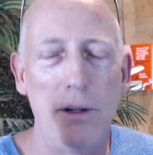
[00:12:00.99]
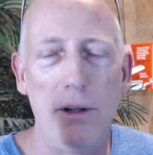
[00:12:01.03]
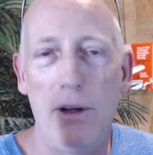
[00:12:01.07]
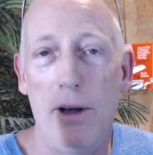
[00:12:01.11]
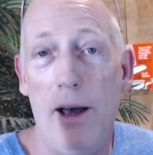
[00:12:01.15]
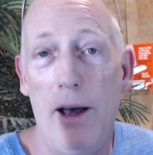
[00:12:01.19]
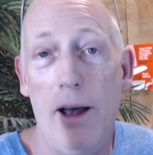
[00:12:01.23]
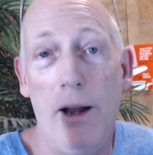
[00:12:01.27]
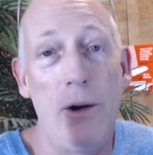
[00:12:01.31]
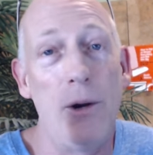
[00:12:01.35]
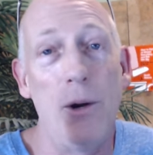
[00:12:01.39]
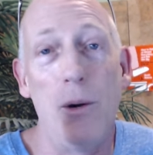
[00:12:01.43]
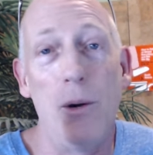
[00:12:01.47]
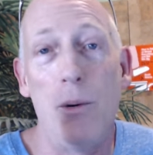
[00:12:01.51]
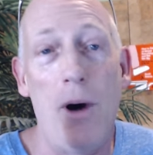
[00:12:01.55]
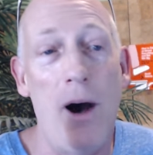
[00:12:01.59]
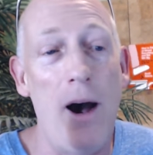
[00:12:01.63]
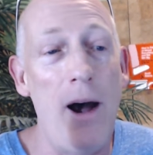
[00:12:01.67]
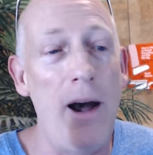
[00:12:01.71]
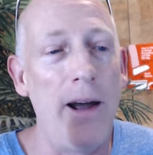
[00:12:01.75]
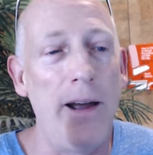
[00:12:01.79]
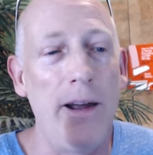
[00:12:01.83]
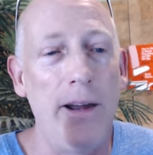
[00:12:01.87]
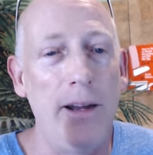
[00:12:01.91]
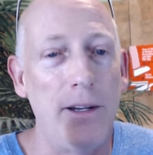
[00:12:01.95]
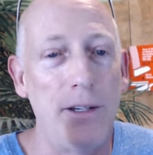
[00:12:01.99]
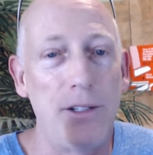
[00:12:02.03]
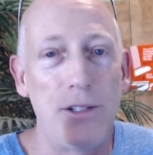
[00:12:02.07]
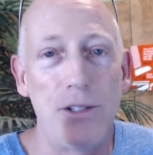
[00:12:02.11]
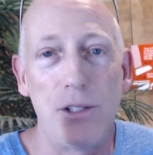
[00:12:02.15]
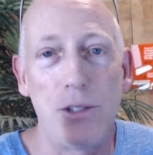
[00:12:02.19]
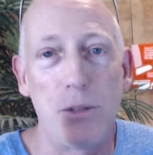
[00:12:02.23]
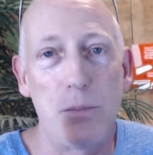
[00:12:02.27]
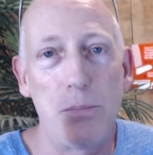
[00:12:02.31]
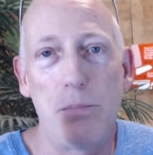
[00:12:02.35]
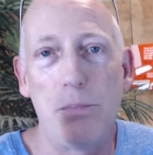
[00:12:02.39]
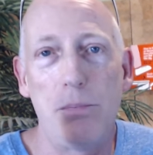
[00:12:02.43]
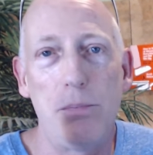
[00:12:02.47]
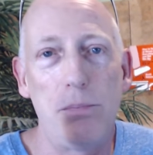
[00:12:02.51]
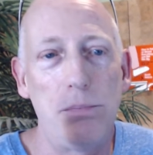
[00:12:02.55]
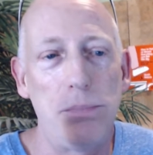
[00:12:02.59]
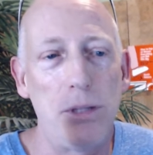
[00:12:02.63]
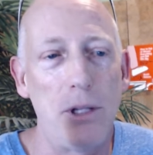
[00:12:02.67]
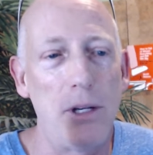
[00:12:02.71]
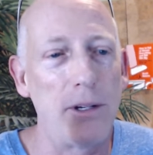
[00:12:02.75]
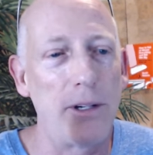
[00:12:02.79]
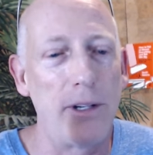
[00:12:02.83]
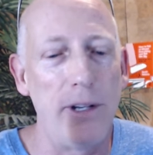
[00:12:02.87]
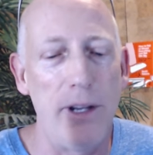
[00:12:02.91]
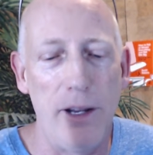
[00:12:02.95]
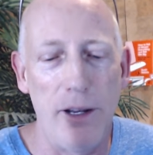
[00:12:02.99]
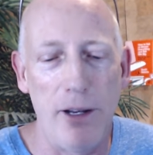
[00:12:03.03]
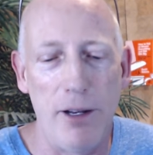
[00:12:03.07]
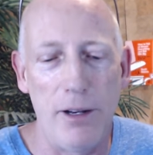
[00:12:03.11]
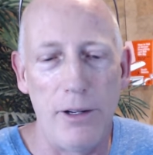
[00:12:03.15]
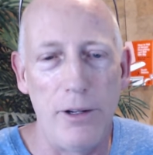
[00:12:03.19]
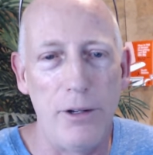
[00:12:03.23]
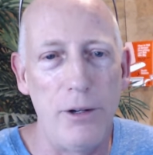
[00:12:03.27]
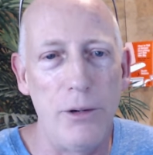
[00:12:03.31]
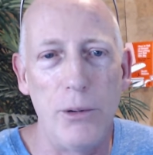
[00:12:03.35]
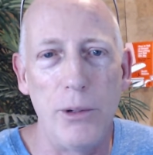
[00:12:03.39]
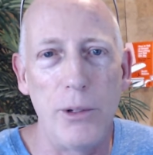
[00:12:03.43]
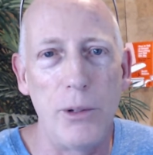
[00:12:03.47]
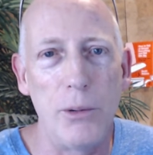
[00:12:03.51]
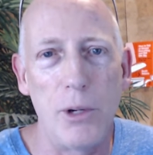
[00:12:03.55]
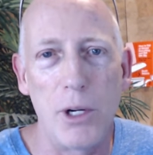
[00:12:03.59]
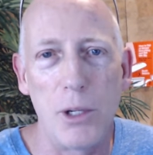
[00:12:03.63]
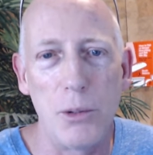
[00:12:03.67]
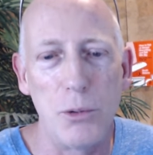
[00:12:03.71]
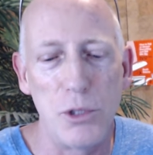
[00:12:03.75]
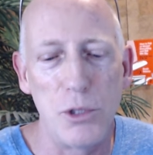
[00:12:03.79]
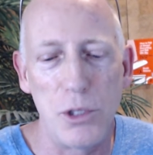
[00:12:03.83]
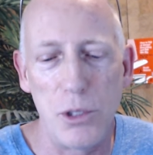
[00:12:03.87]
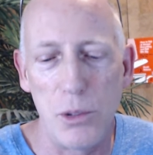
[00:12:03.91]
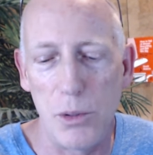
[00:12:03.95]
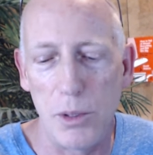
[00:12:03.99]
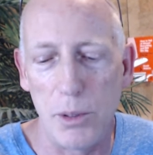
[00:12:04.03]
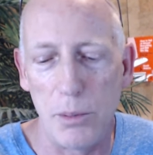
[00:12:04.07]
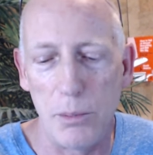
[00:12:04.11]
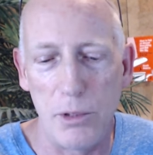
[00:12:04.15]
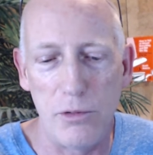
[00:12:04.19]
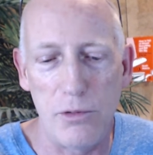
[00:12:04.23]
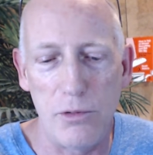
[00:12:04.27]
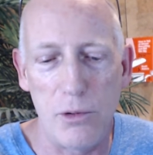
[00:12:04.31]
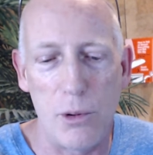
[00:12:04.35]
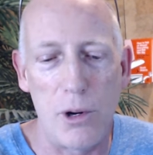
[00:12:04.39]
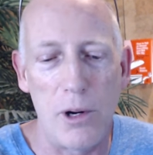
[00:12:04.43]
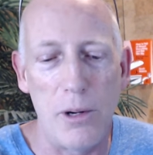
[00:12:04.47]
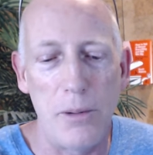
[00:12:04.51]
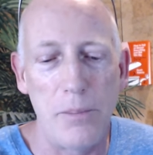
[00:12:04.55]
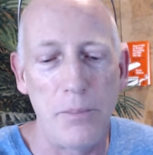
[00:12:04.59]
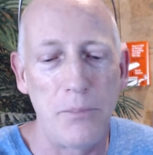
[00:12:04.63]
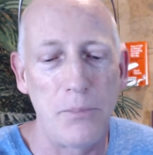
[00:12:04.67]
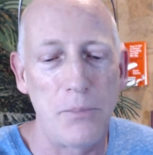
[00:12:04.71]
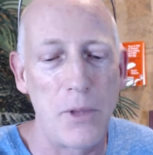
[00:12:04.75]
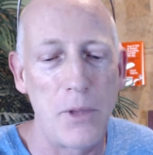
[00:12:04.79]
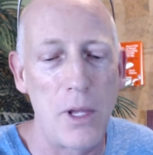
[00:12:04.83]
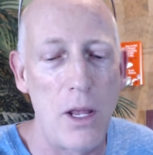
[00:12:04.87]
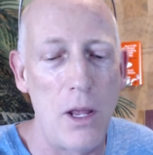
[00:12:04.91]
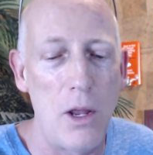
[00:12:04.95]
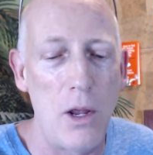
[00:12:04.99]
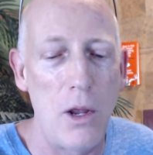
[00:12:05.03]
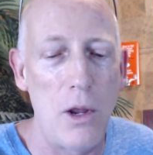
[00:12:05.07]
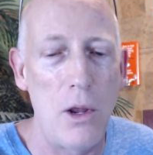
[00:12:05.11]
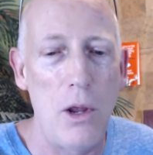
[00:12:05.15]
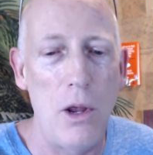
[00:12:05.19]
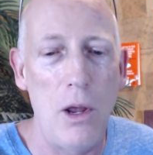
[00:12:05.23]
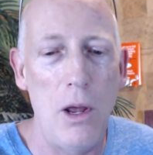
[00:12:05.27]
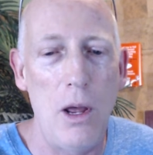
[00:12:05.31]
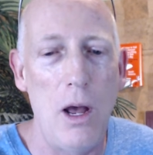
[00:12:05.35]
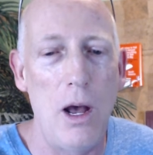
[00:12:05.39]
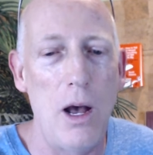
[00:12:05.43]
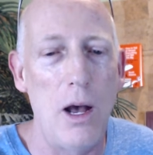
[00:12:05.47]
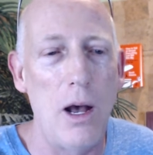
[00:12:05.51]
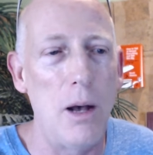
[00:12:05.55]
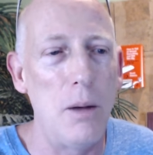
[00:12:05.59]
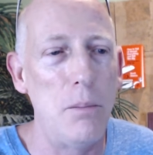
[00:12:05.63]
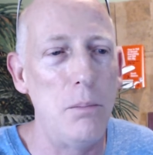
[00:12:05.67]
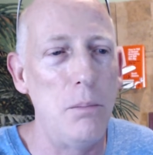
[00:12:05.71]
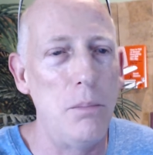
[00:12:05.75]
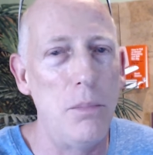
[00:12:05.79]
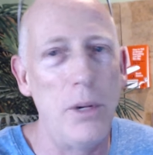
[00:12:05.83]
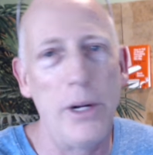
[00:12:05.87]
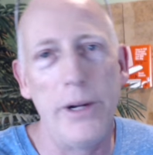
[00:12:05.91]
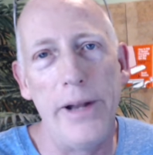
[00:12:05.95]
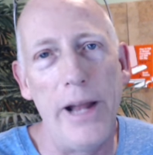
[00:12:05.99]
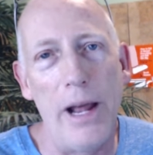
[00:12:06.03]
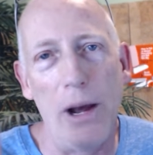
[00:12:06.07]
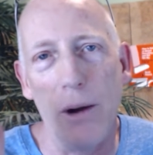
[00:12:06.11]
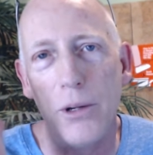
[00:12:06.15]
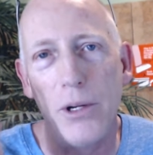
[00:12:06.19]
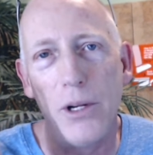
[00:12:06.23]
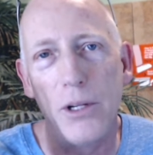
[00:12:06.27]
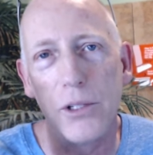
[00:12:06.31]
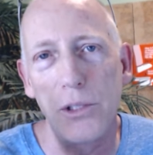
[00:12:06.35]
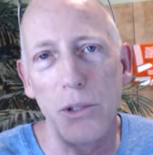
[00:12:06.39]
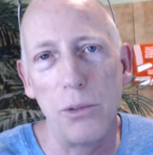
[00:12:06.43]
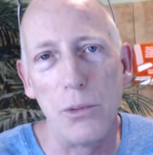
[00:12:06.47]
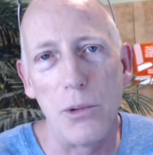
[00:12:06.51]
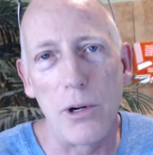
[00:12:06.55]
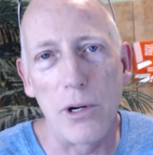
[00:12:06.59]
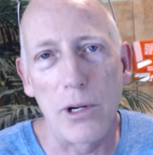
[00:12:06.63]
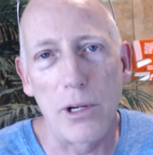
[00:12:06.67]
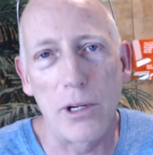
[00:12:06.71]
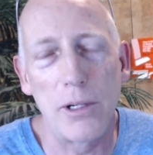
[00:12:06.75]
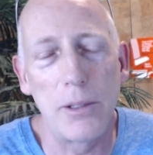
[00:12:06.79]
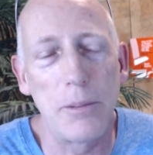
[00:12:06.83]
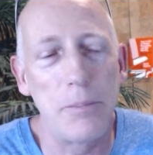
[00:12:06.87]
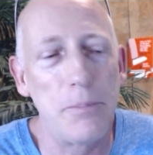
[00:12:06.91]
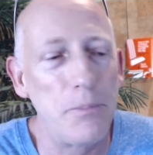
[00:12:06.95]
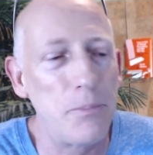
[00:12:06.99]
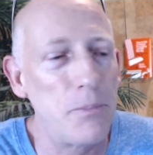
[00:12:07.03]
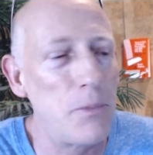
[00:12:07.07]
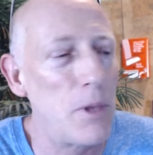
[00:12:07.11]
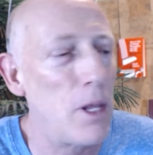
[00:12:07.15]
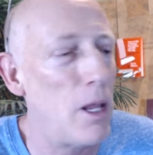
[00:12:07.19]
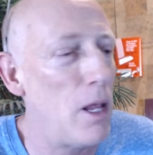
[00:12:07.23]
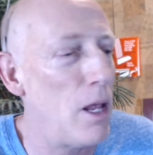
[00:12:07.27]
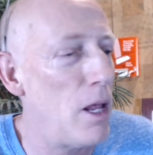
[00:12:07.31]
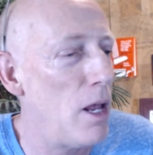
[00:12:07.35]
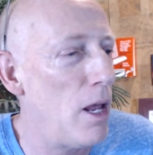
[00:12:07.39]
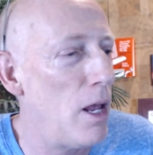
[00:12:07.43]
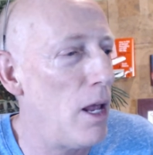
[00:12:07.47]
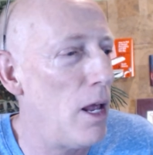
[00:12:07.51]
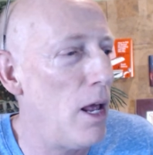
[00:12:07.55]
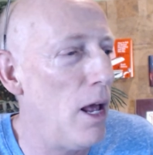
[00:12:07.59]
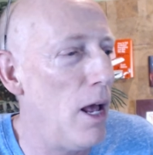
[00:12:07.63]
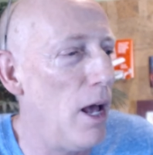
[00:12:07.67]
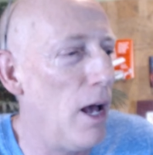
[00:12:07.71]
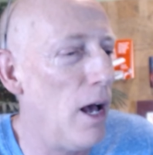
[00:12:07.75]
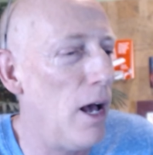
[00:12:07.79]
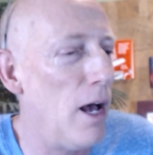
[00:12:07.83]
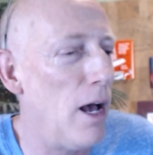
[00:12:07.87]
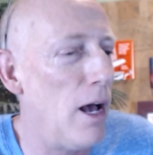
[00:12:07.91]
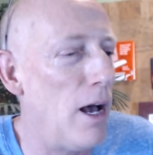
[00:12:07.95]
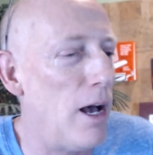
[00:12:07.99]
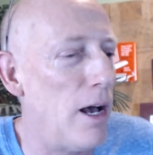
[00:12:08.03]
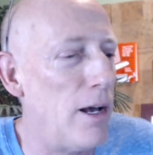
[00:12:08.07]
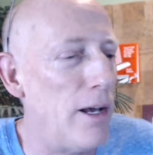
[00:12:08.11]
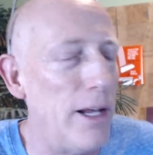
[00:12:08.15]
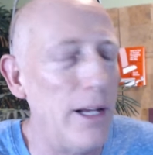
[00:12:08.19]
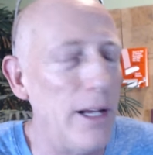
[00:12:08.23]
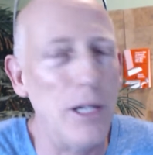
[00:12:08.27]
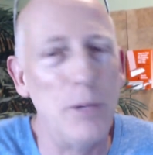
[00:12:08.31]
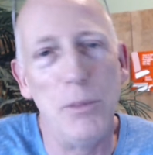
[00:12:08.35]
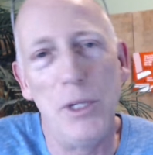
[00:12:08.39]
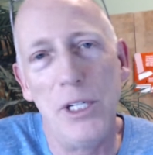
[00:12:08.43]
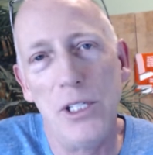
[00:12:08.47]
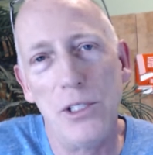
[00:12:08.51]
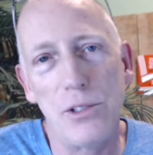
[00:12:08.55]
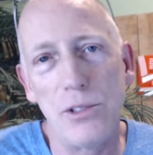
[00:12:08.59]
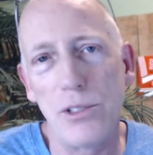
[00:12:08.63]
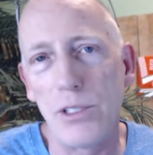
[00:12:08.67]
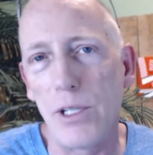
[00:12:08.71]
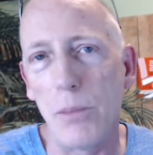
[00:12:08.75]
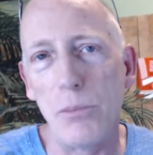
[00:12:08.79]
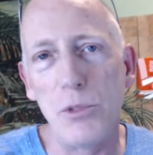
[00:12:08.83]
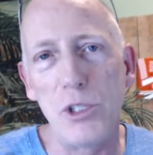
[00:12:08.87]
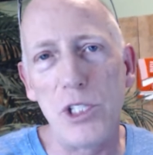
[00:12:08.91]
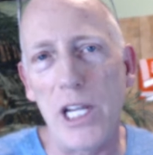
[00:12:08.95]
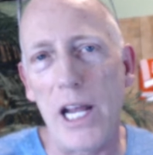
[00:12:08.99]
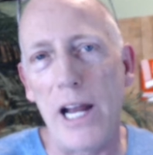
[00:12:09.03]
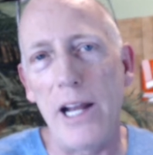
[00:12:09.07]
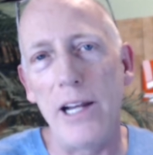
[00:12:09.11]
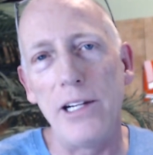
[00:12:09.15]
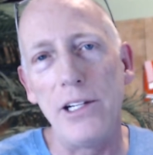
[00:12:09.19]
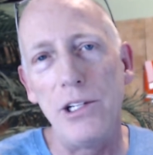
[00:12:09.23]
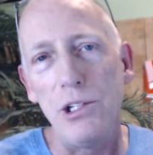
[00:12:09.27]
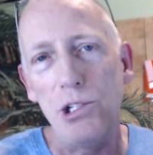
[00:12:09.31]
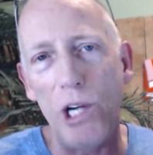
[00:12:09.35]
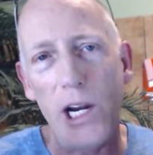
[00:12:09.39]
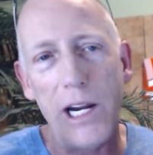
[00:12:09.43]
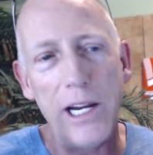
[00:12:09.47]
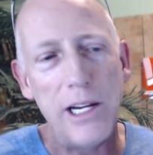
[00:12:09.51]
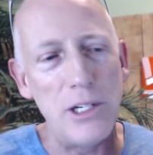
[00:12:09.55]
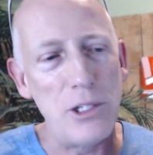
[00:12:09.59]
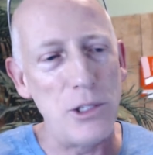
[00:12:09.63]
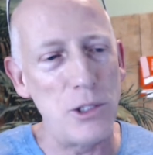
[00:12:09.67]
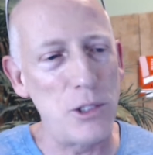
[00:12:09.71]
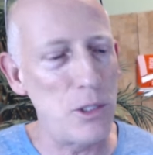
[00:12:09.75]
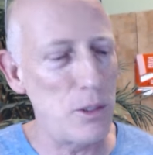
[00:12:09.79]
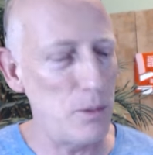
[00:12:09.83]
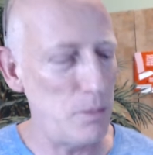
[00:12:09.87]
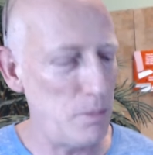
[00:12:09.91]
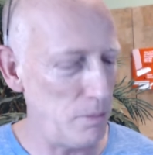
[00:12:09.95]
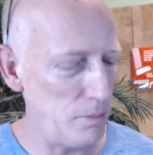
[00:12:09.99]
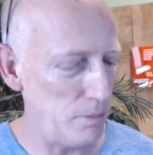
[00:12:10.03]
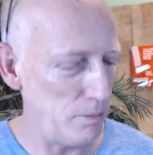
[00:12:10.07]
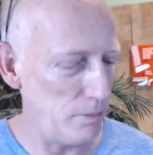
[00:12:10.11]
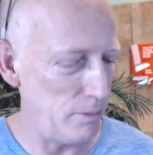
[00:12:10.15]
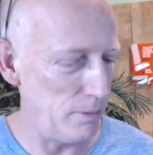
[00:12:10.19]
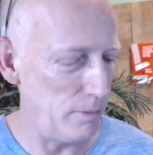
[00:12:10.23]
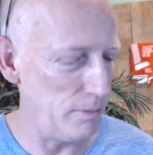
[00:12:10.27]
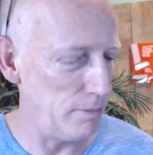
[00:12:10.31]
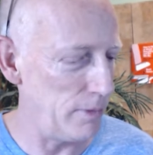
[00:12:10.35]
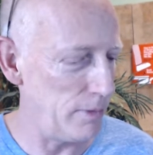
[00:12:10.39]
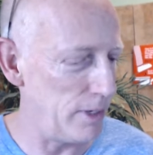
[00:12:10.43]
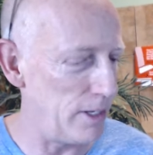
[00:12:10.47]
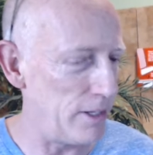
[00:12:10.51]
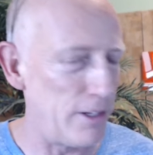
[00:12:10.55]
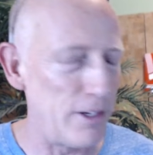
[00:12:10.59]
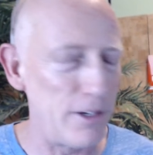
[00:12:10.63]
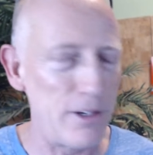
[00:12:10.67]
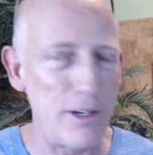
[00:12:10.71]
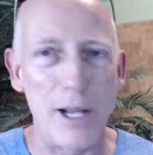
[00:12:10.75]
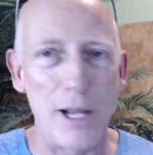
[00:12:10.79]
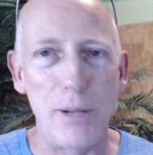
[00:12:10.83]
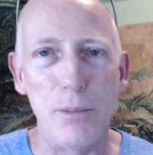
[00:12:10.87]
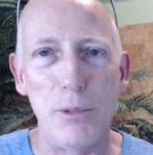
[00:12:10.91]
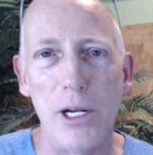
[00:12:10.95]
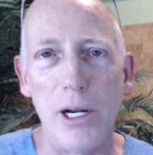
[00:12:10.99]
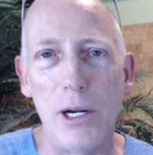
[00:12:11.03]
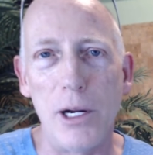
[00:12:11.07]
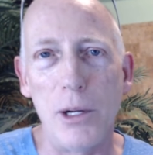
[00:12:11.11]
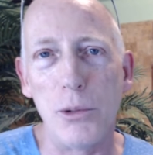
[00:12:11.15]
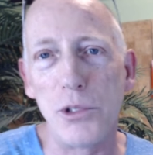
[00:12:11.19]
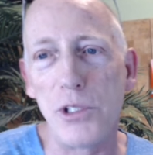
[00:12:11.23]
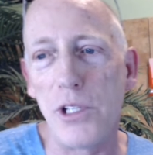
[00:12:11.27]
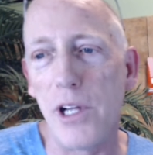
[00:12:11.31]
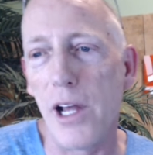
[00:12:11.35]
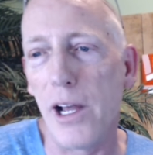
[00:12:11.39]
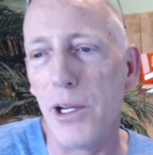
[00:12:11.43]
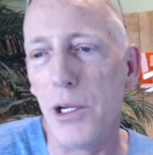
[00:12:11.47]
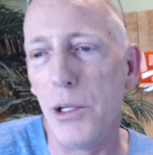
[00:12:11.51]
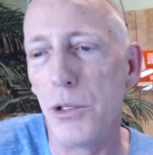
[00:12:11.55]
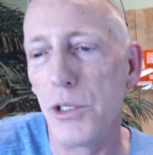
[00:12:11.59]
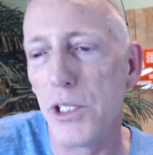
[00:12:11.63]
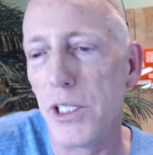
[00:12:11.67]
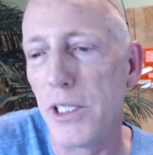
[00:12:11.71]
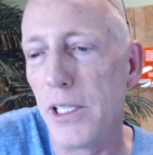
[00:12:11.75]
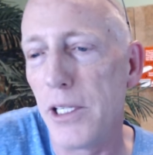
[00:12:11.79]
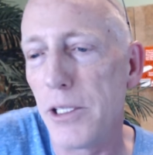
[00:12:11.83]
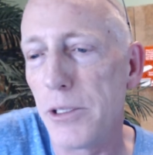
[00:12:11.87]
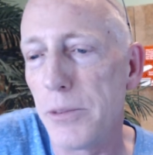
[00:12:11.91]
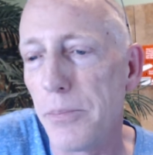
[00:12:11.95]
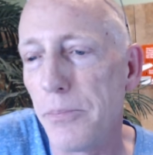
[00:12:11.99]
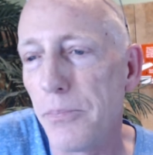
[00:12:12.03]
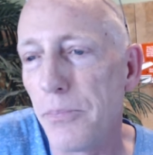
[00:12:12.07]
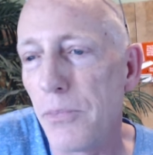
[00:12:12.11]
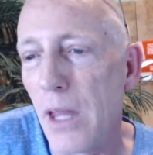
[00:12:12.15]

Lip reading: I don't know why. It's just plugged in and doing what it was doing before. But now it doesn't work. And it means some setting changed in the time that I was not using this.